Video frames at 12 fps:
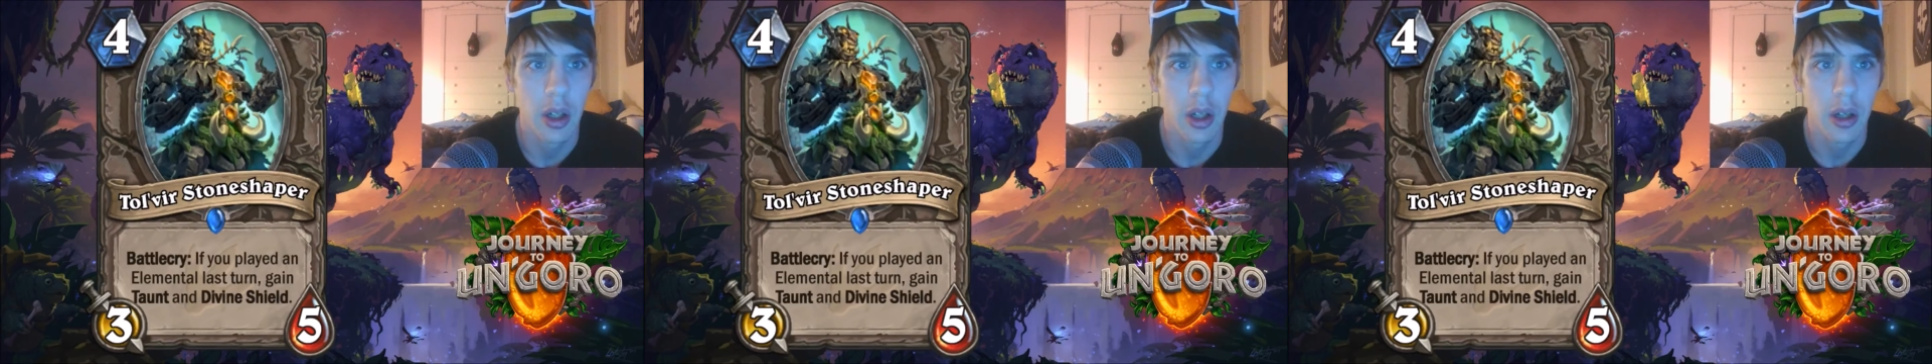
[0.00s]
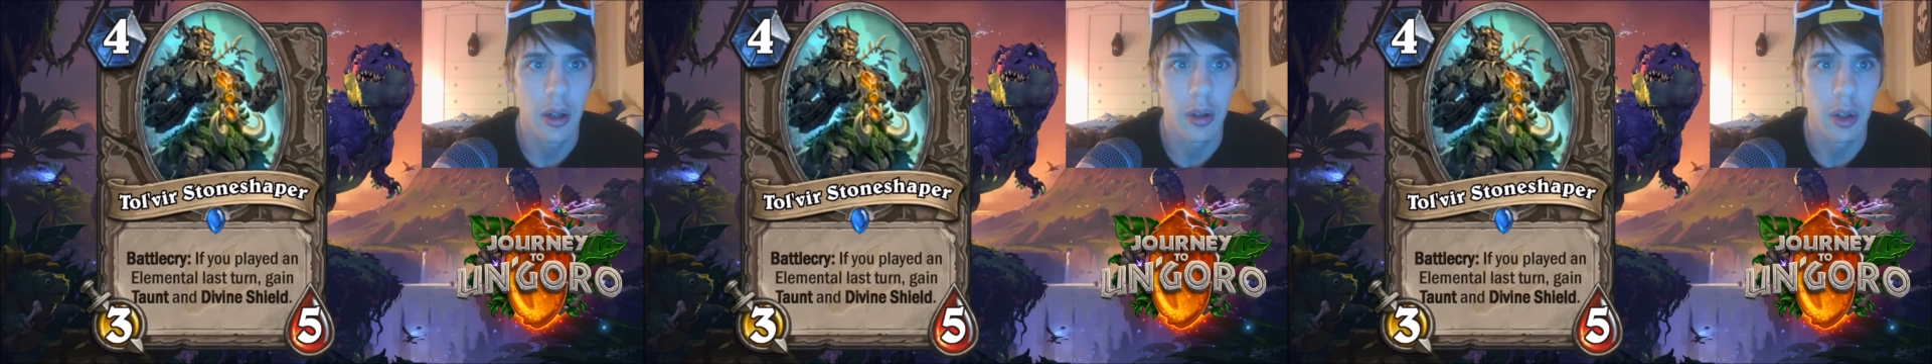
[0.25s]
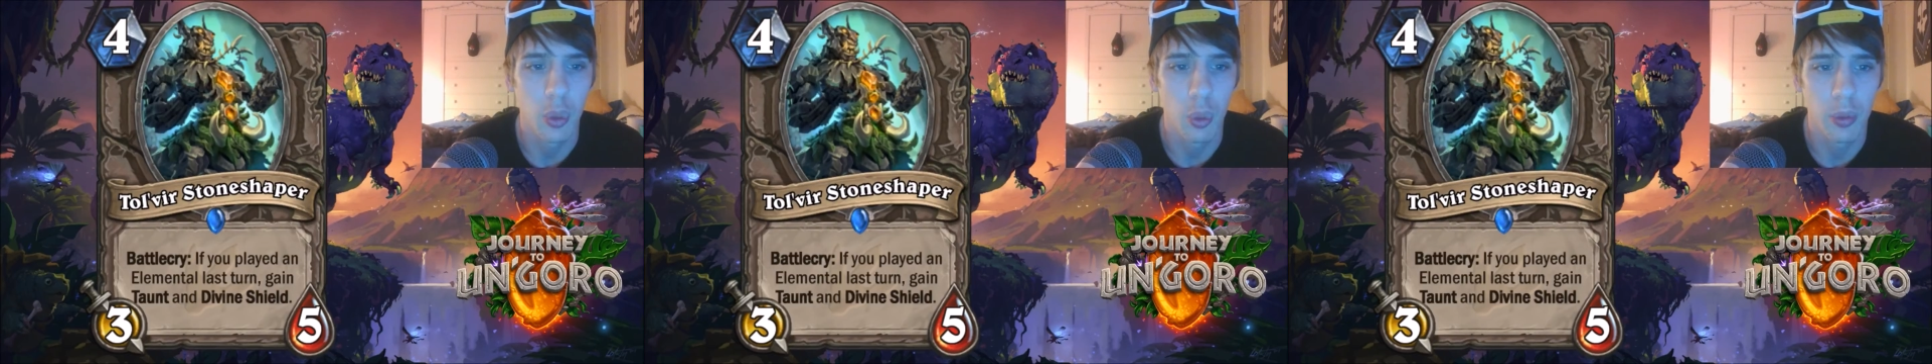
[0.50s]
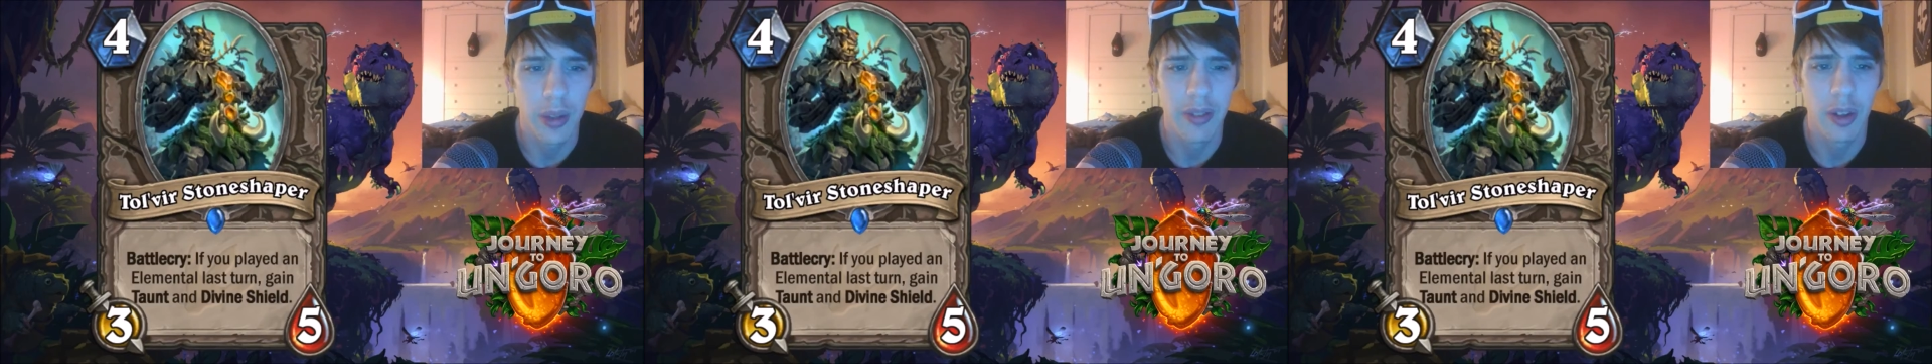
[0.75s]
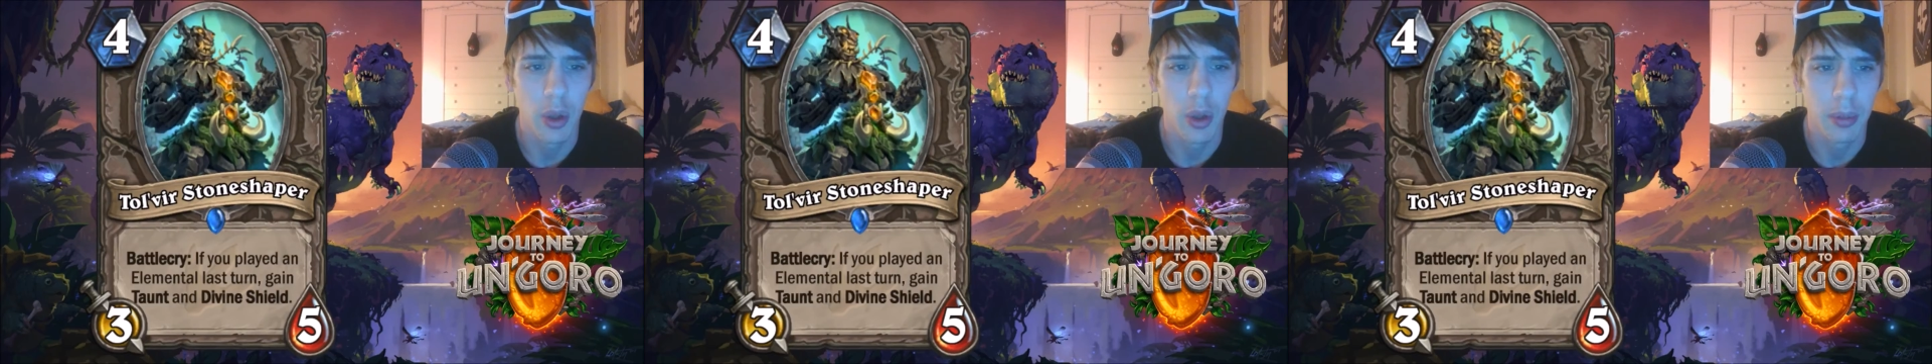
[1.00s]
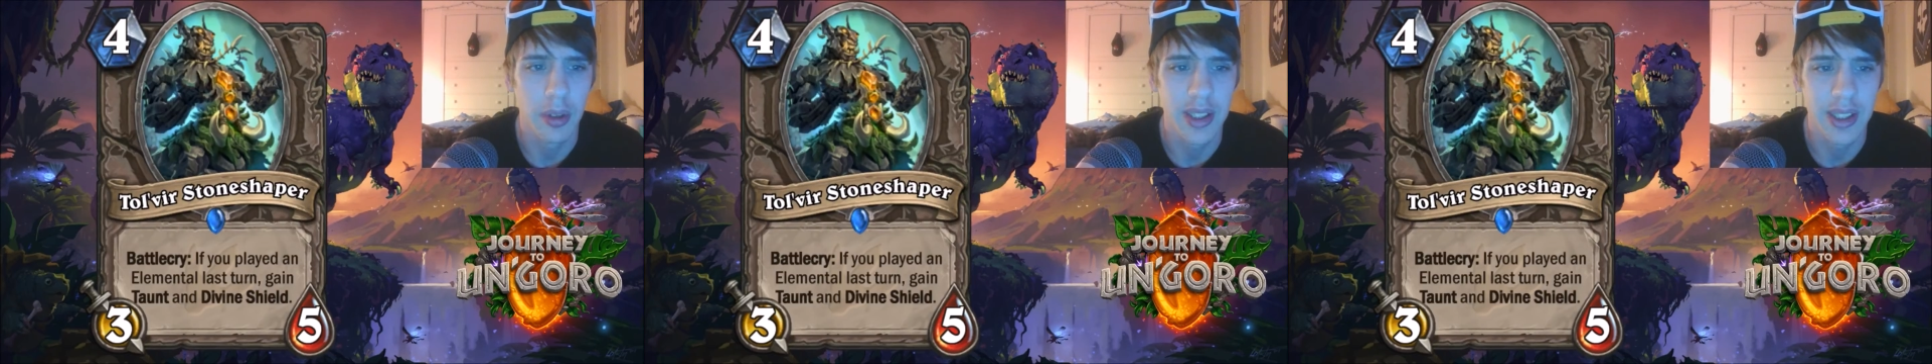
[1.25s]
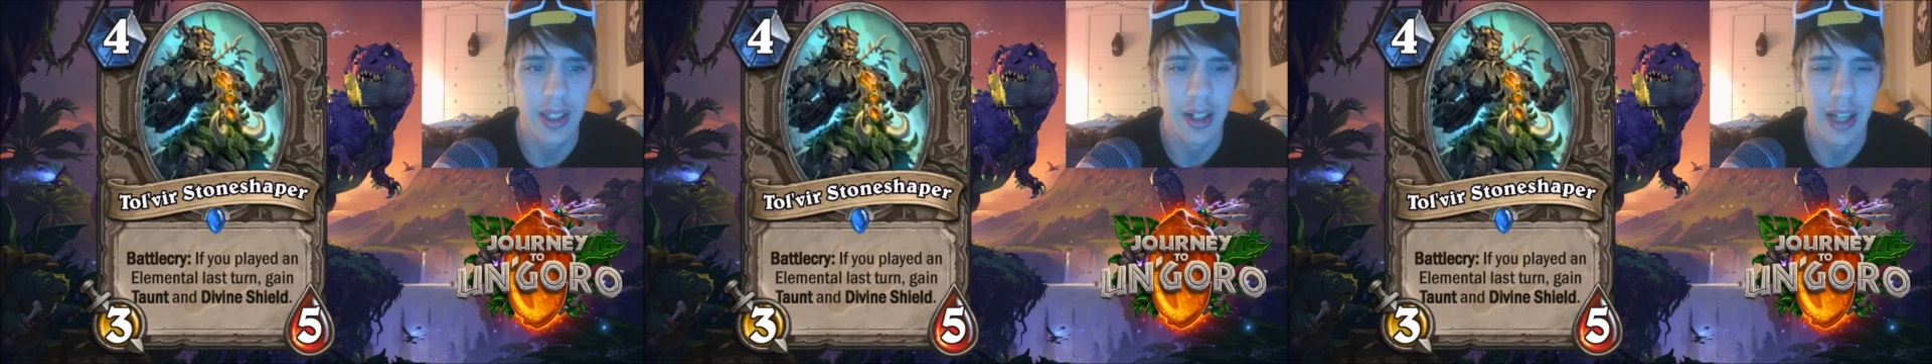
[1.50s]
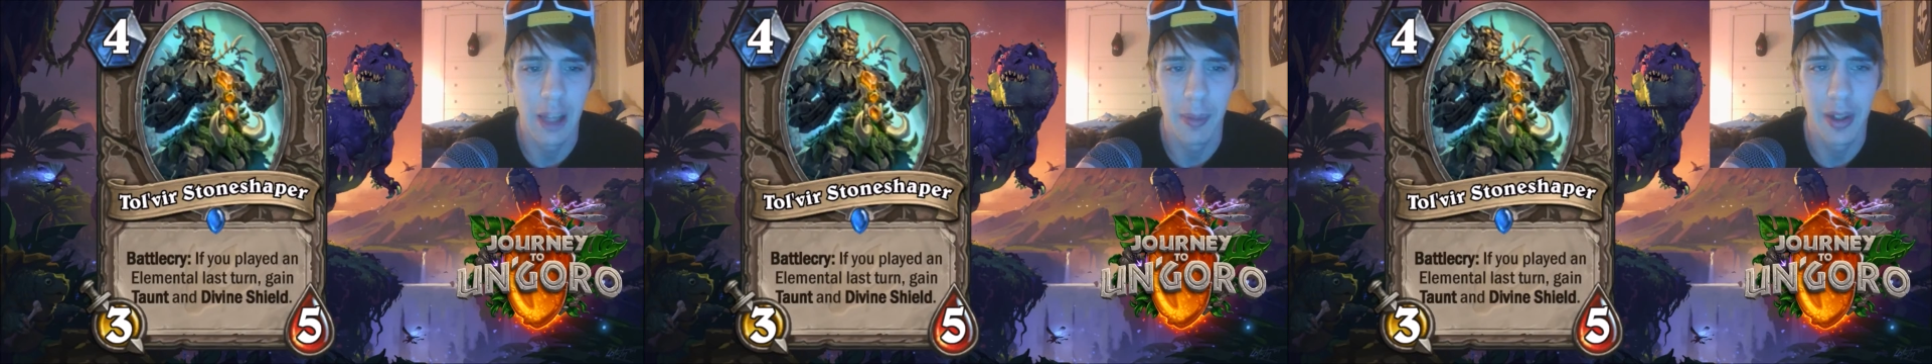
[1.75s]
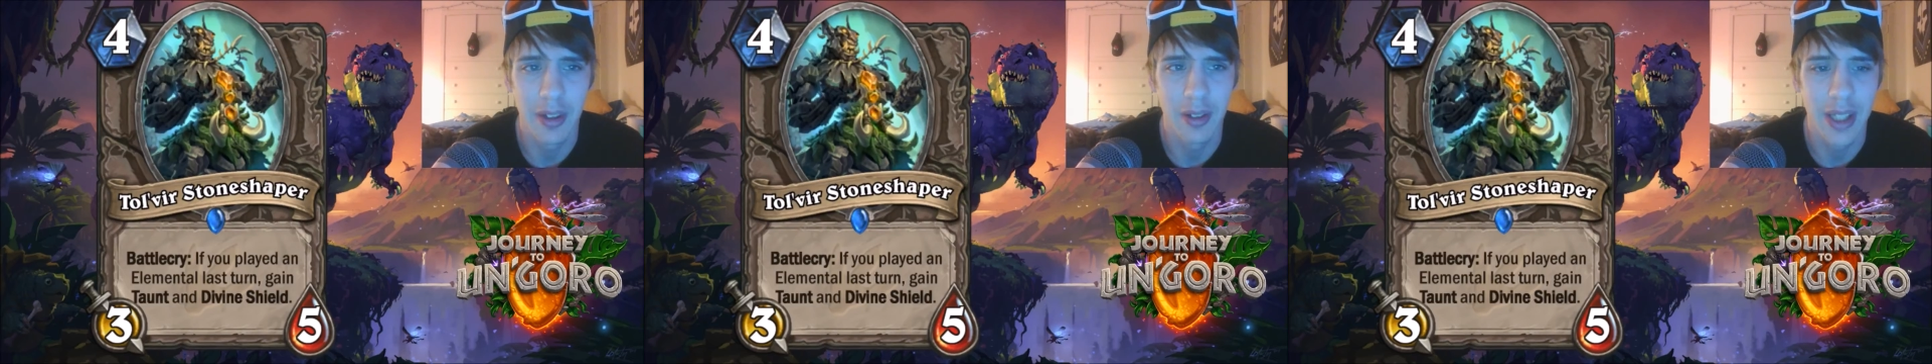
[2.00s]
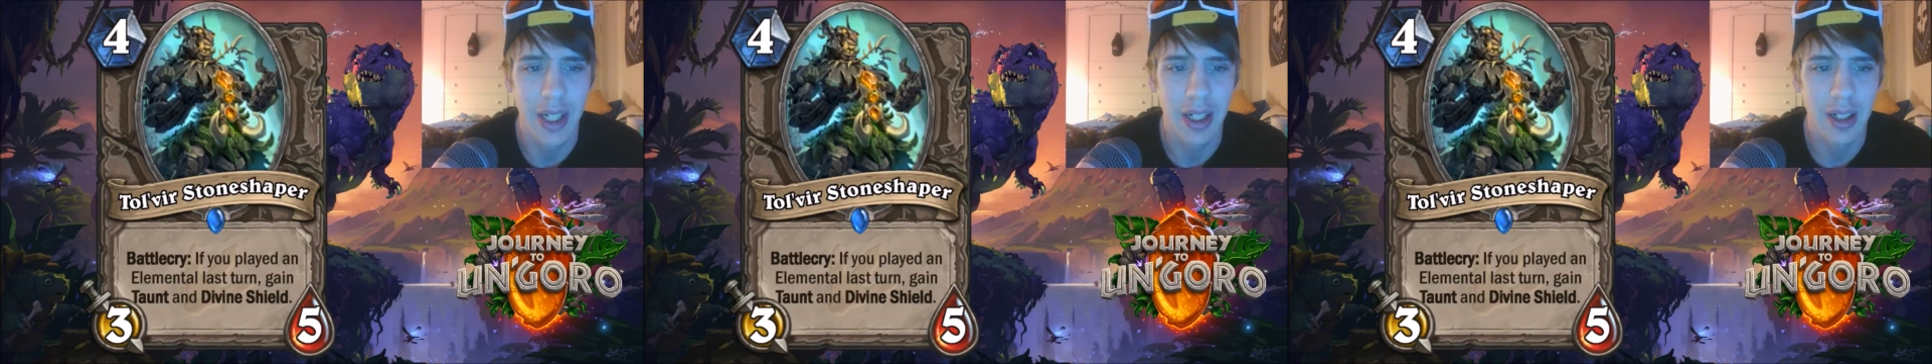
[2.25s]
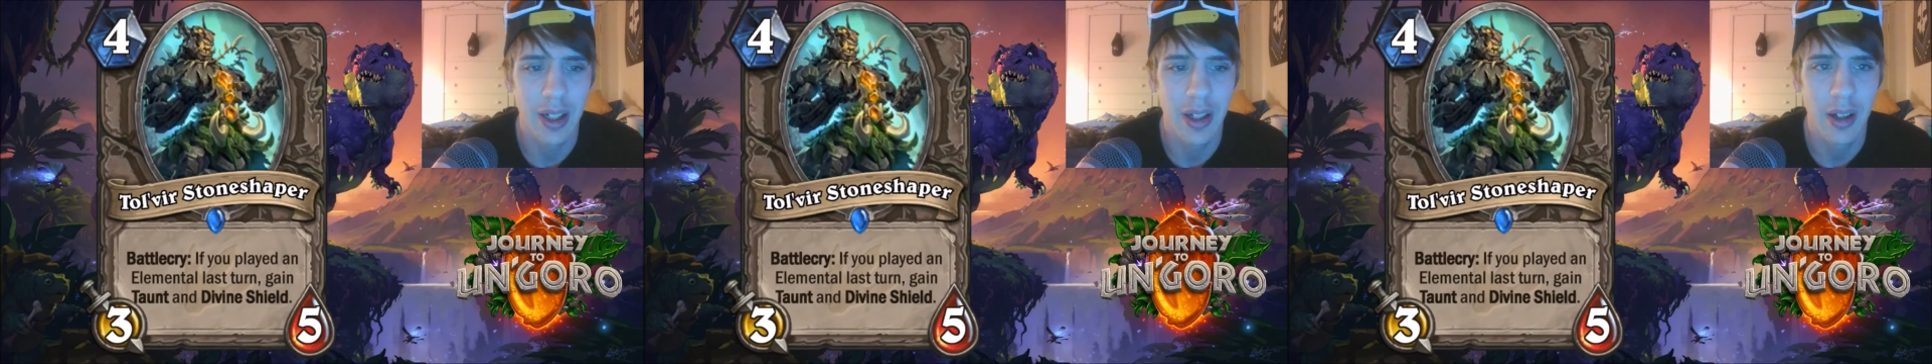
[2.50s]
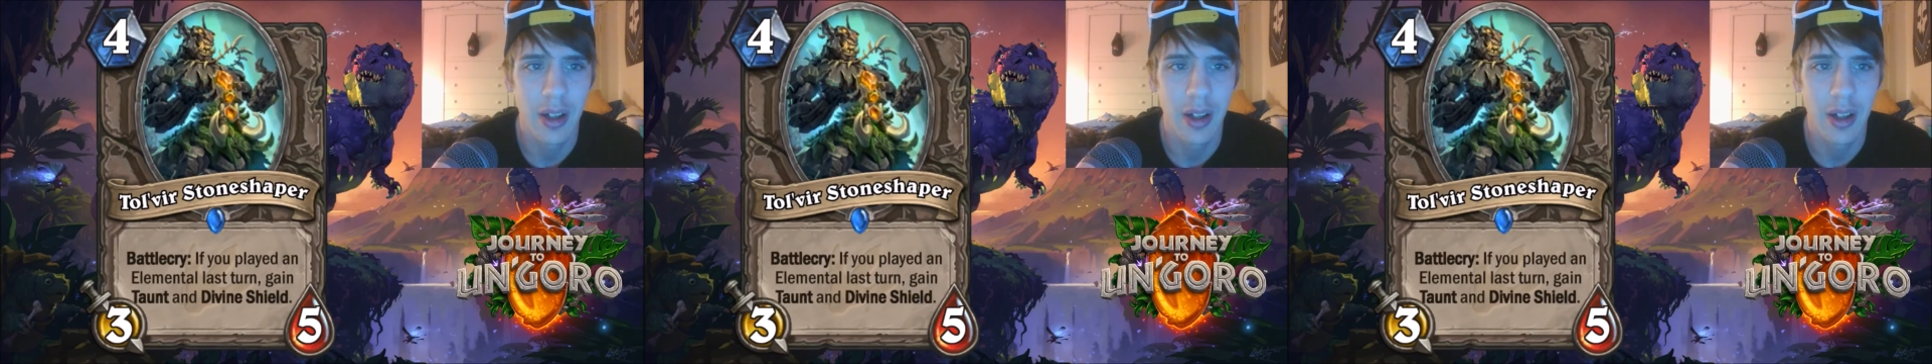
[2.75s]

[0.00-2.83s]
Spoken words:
You definitely want to put this in an elemental deck.